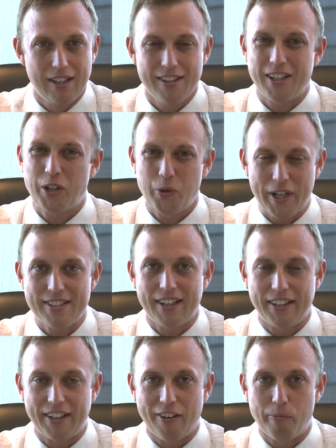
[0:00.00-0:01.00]
The
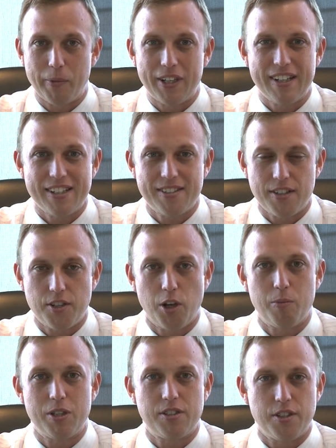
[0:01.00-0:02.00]
Queensland Government is
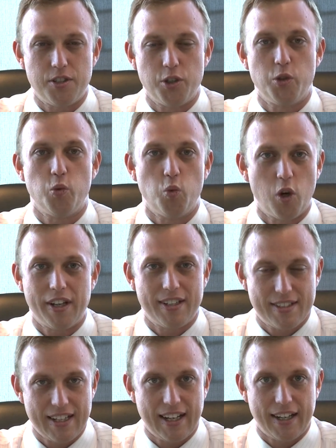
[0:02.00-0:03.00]
determined to do what
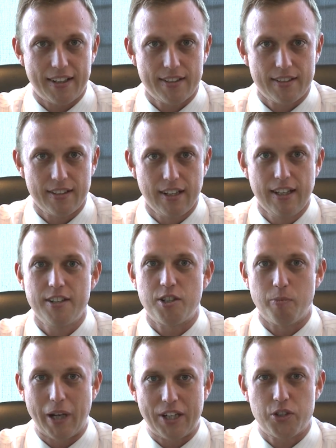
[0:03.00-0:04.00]
it takes
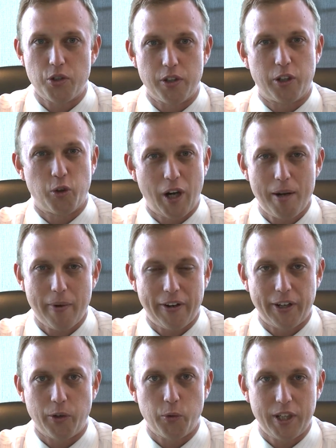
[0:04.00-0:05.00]
to make sure the Great
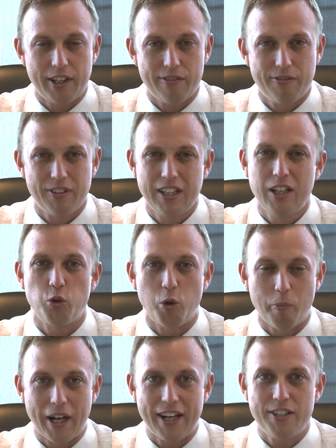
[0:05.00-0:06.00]
Barrier Reef
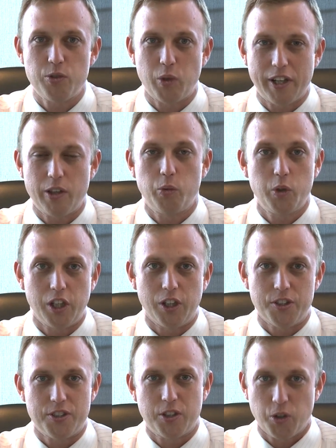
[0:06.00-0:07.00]
remains one of the
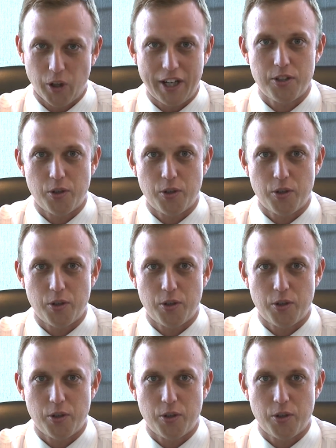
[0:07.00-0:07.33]
world's great